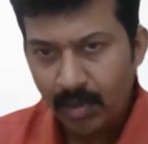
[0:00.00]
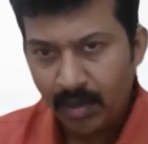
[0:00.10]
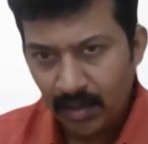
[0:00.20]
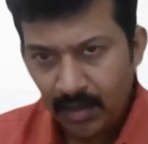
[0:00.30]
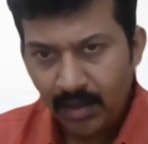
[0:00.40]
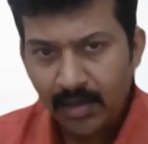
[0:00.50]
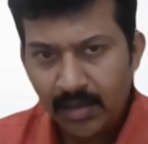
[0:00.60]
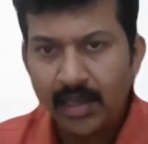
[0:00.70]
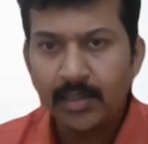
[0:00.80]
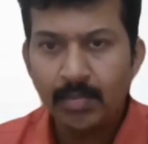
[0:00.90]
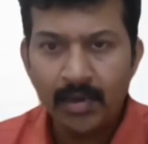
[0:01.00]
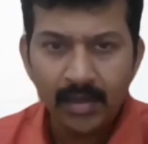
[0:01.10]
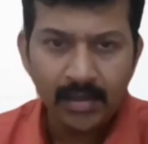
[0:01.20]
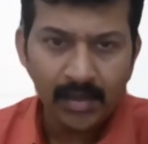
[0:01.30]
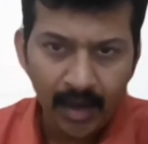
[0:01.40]
But the thing is, in
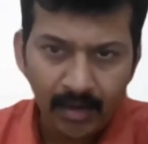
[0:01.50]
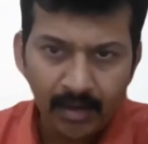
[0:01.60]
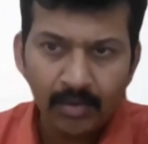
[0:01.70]
expertise hand,